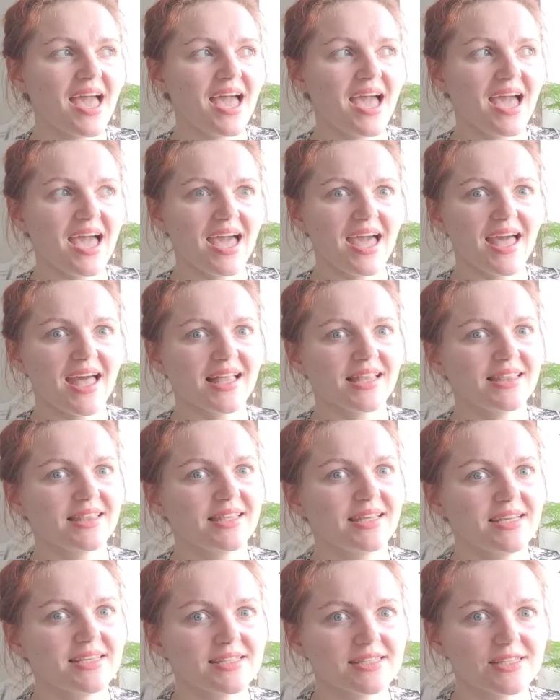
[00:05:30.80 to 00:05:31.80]
And
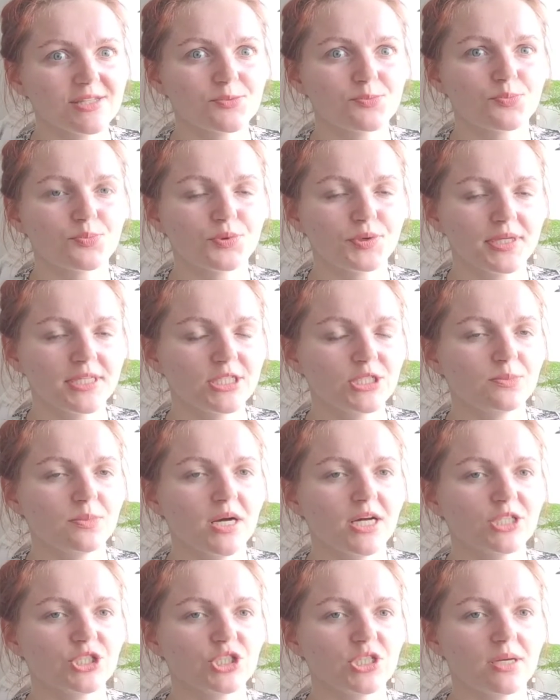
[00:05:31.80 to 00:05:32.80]
this is pretty
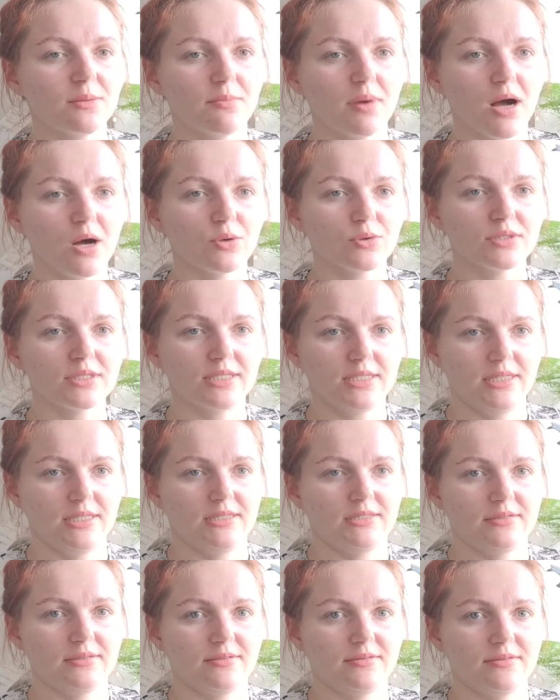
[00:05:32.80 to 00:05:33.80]
much about
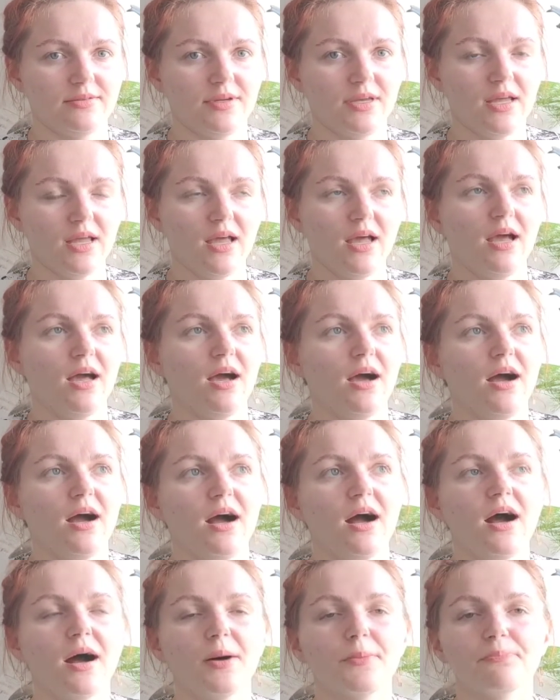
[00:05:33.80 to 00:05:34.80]
it.
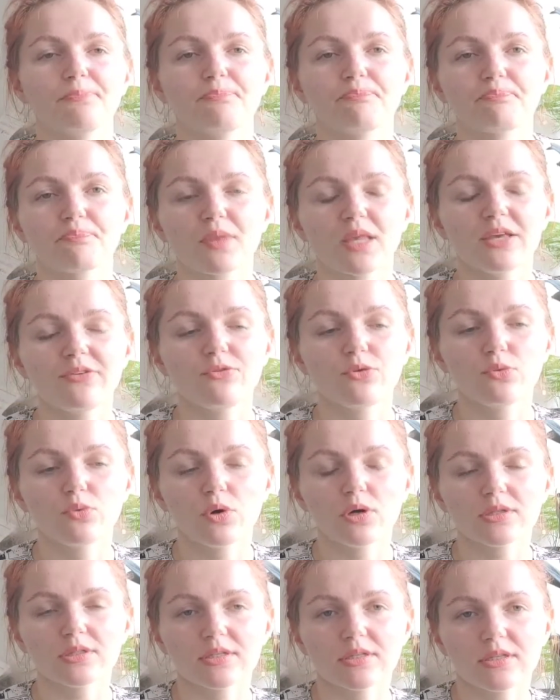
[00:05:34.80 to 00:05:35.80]
If you
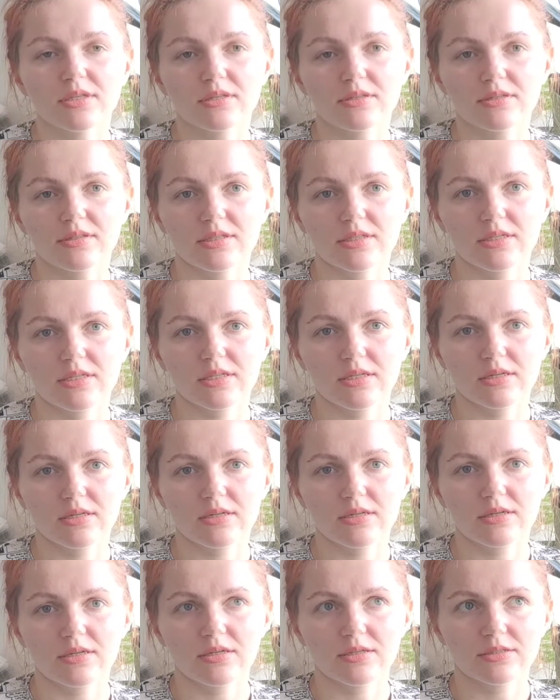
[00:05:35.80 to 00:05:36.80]
want the
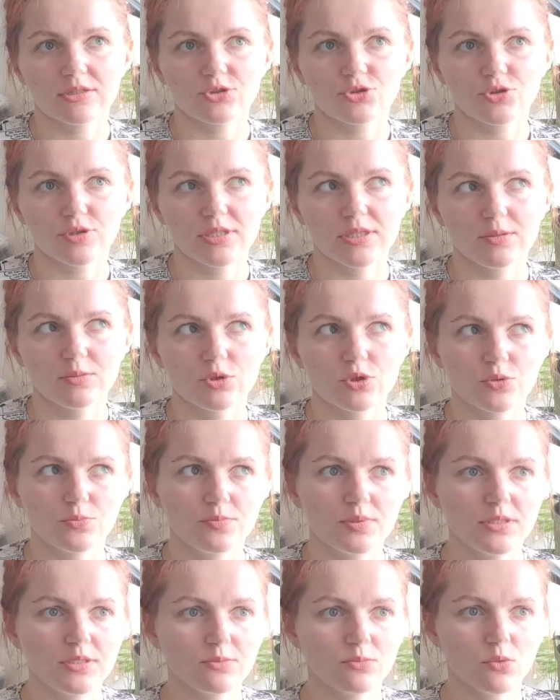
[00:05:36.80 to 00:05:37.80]
tree to
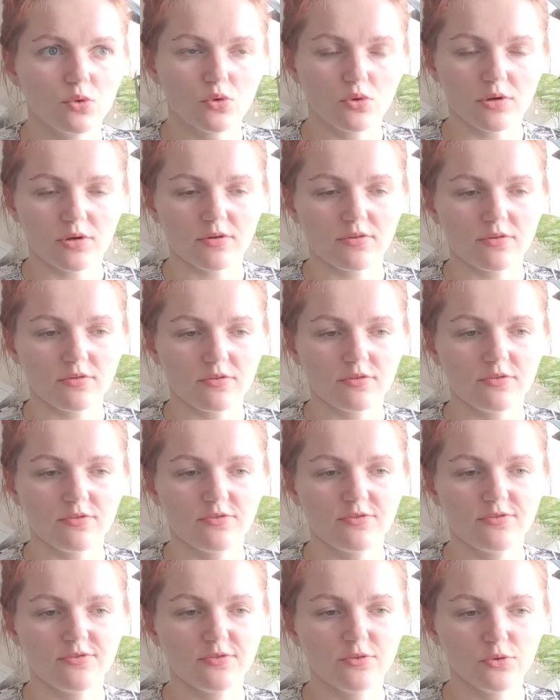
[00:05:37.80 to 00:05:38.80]
be more
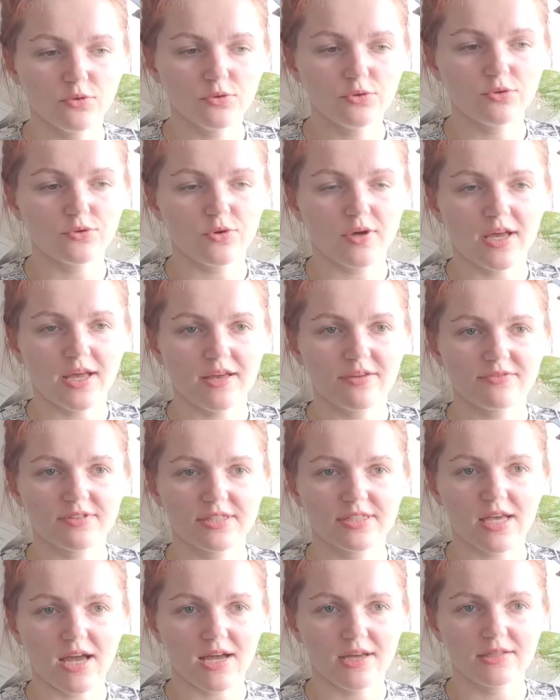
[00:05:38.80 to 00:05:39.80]
full, to have
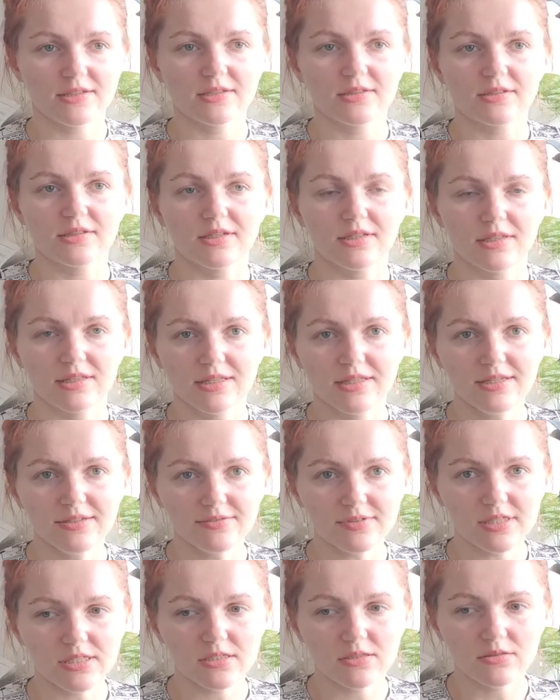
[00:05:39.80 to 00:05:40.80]
side
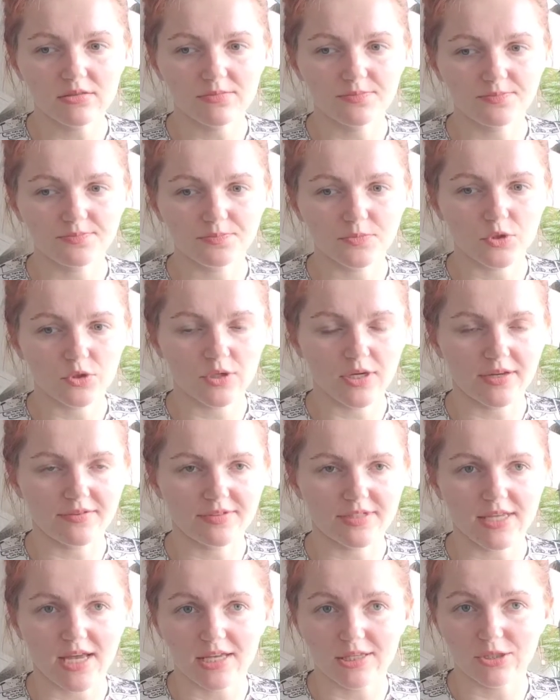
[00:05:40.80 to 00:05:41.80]
leaves, to have
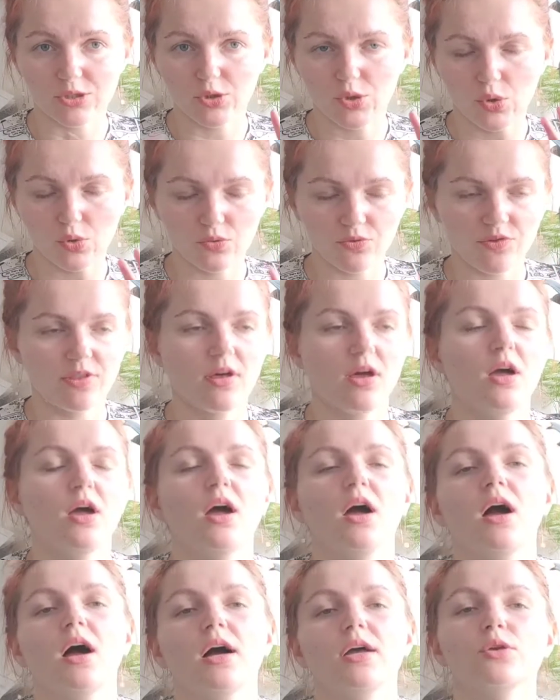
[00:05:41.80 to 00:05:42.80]
side growth,
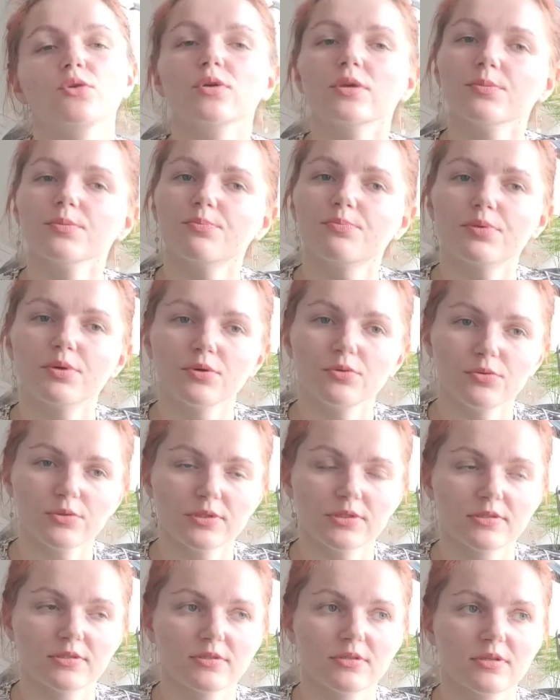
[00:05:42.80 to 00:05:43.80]
you can prune
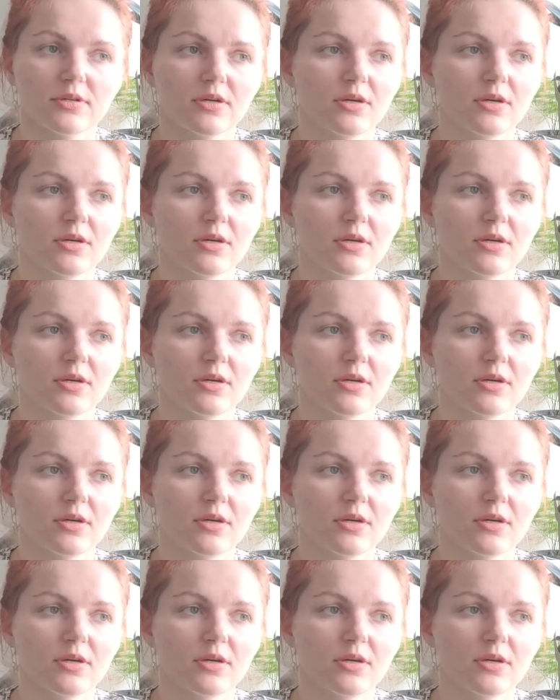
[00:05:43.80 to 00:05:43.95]
it,